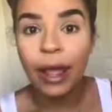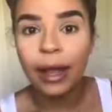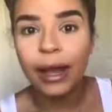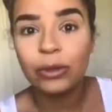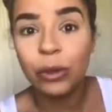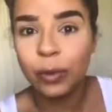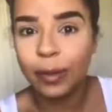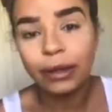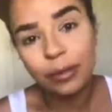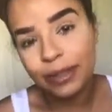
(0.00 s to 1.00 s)
Hey guys, welcome
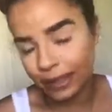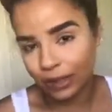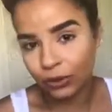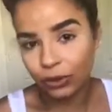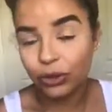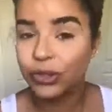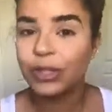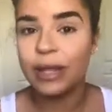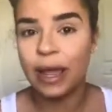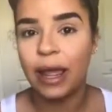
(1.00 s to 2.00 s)
back to my channel. So
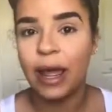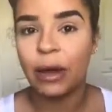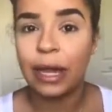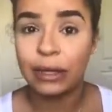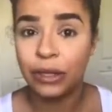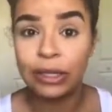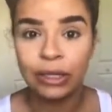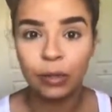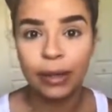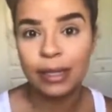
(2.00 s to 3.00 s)
today, as you can
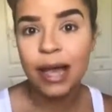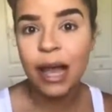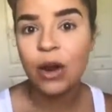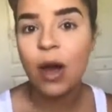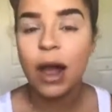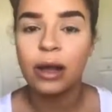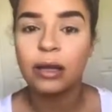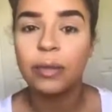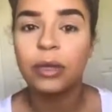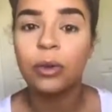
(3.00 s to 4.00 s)
tell by the title, I'm going
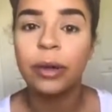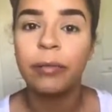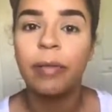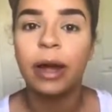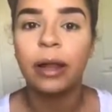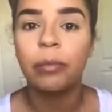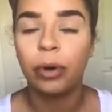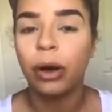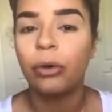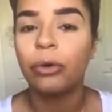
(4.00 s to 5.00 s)
to be doing my
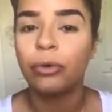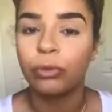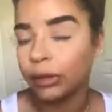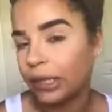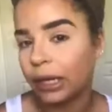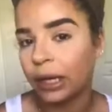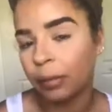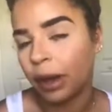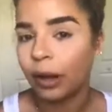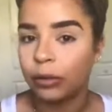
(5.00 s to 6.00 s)
brow routine,
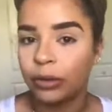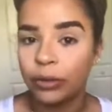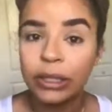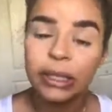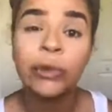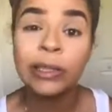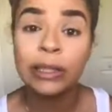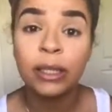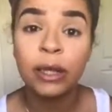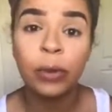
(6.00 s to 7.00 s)
my eyebrow routine. You want to
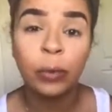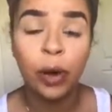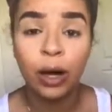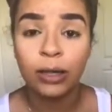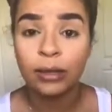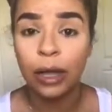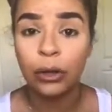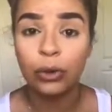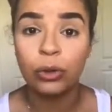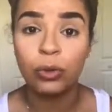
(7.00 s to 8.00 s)
see what products I
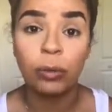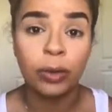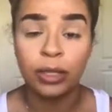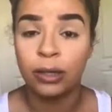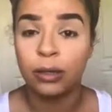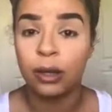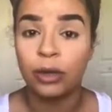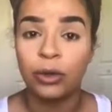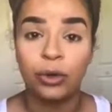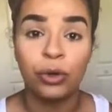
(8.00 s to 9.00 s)
use, what brushes I
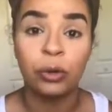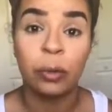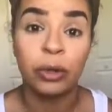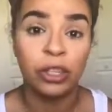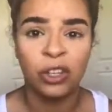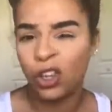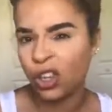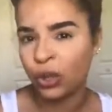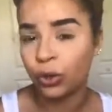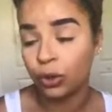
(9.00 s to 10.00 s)
use, what brushes you
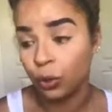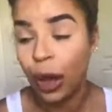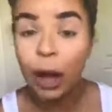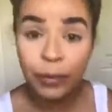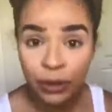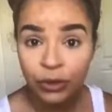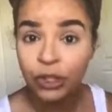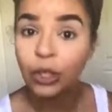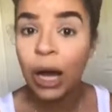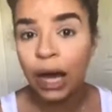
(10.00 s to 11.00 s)
can use, what
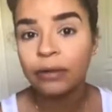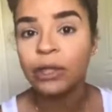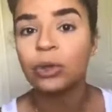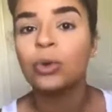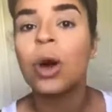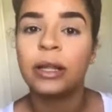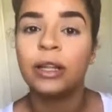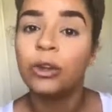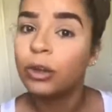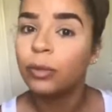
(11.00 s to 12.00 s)
options you have to
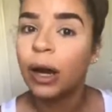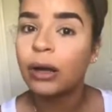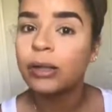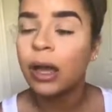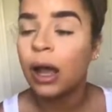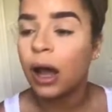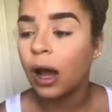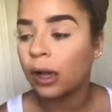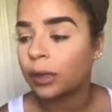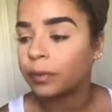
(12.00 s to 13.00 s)
do your brows.
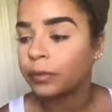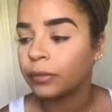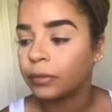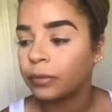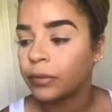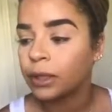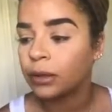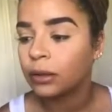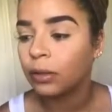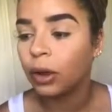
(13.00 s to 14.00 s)

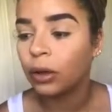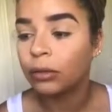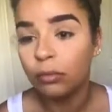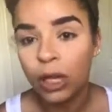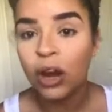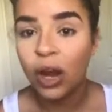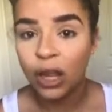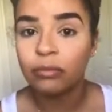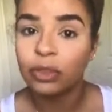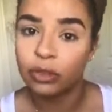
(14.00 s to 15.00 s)
Well, here I
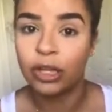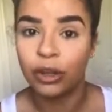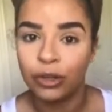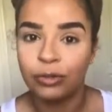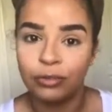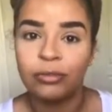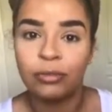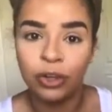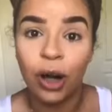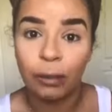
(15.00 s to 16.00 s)
am to tell you
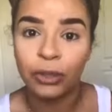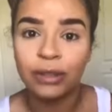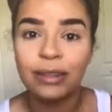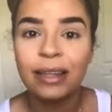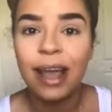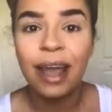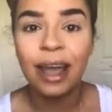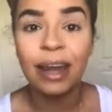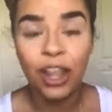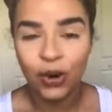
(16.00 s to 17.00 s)
the options,
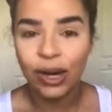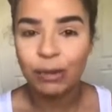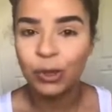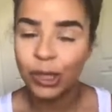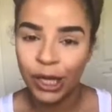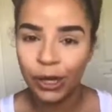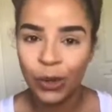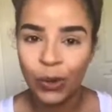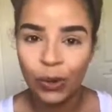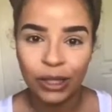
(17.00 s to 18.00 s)
and here I am to tell
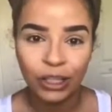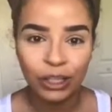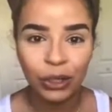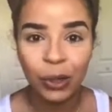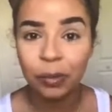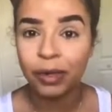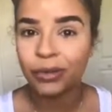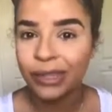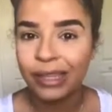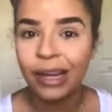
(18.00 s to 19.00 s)
you and show you my
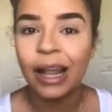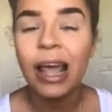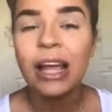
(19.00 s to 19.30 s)
routine.